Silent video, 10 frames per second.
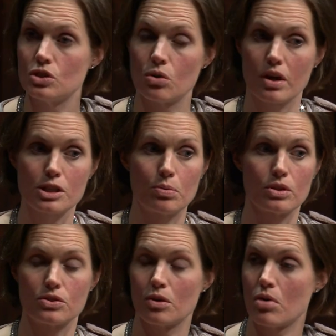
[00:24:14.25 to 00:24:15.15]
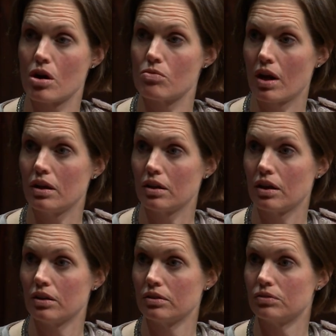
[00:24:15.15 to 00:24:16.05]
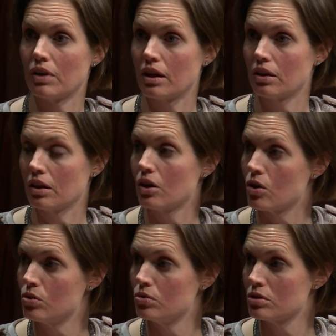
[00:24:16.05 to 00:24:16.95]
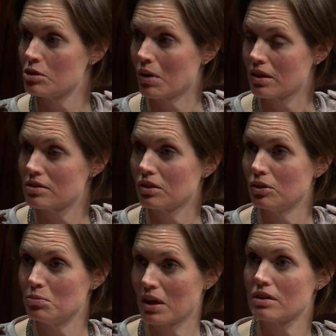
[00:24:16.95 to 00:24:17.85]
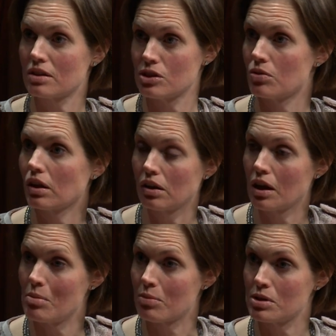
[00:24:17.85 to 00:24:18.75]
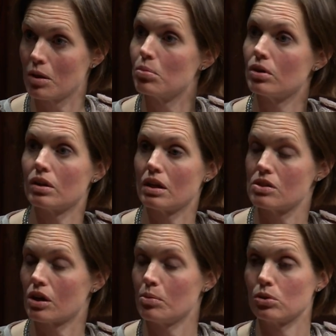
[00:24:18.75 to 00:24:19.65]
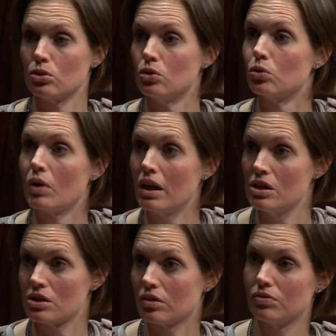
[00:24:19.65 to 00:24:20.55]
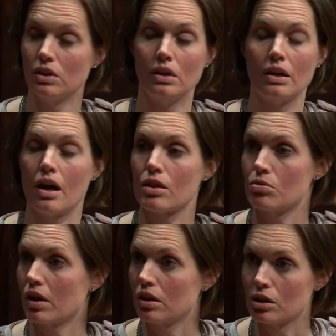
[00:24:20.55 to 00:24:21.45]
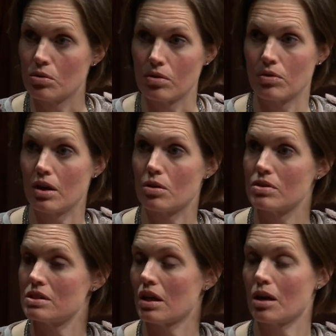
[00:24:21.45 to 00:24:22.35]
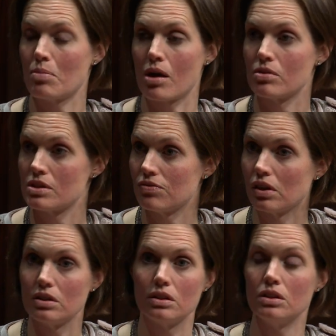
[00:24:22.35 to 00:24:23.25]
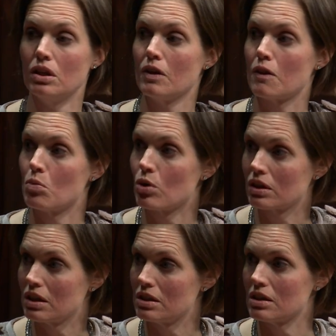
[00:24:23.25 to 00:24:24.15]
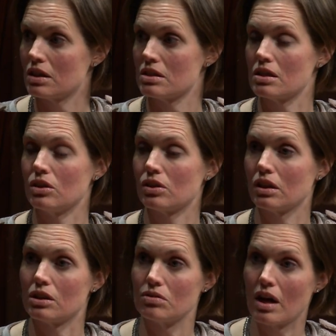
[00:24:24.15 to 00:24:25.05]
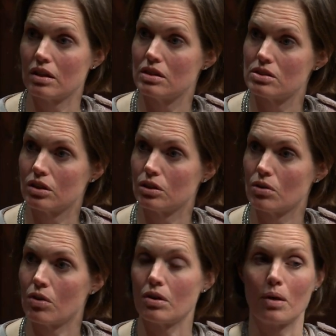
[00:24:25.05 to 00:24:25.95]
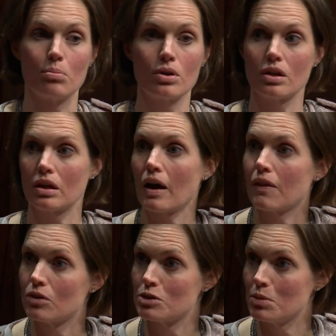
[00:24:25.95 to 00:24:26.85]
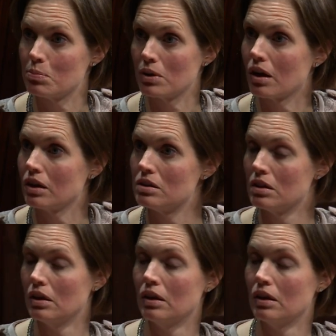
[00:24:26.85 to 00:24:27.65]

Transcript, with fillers: So experts from our regulator regularly go to Mexico. Mexicans regularly come up to Alberta. They talk about the whole range of how the regulator was set up, how it's funded, the work that it does. They look at the realities on the ground in Alberta, and can those be applied